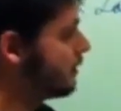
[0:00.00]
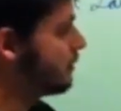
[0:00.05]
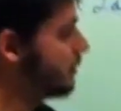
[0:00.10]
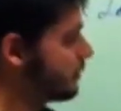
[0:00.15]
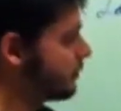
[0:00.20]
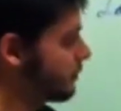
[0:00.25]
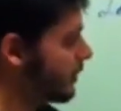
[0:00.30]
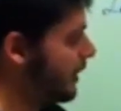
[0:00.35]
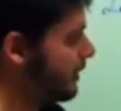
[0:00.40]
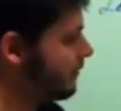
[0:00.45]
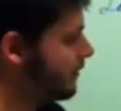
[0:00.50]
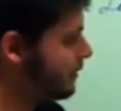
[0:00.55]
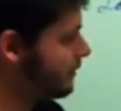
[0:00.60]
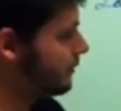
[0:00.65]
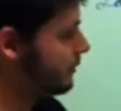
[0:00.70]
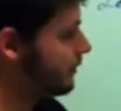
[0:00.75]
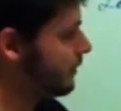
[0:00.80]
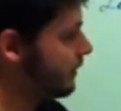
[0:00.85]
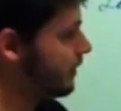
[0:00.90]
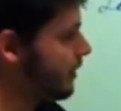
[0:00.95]
What's kind of
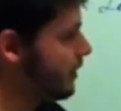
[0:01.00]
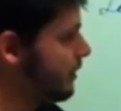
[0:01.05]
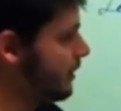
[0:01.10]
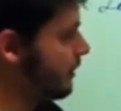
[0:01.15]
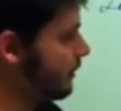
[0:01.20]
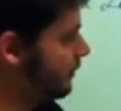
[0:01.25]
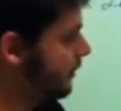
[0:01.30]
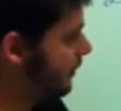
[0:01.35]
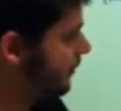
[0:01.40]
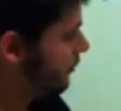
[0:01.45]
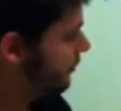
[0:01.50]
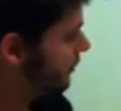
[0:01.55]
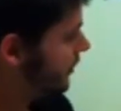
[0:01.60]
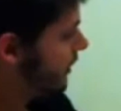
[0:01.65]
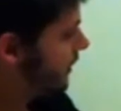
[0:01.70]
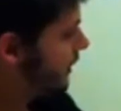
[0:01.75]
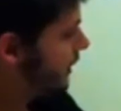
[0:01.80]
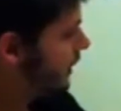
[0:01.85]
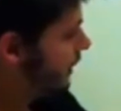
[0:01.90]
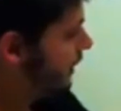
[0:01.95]
interesting though is if
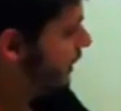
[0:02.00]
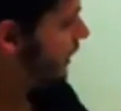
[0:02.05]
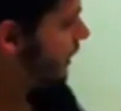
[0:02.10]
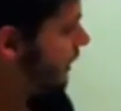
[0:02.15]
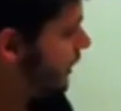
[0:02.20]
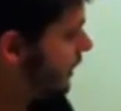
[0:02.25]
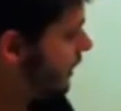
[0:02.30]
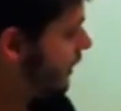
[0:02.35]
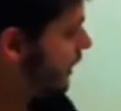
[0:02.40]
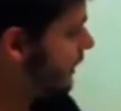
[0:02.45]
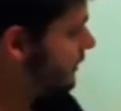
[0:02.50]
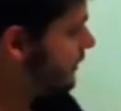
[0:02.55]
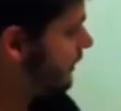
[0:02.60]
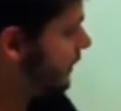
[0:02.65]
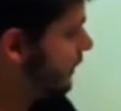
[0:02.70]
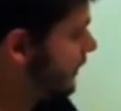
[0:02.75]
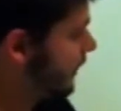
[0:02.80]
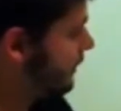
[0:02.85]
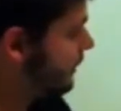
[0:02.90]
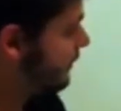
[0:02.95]
I
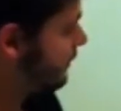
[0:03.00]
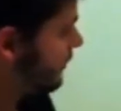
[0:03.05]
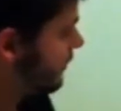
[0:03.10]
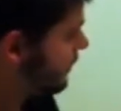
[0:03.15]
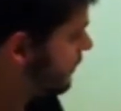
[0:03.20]
take that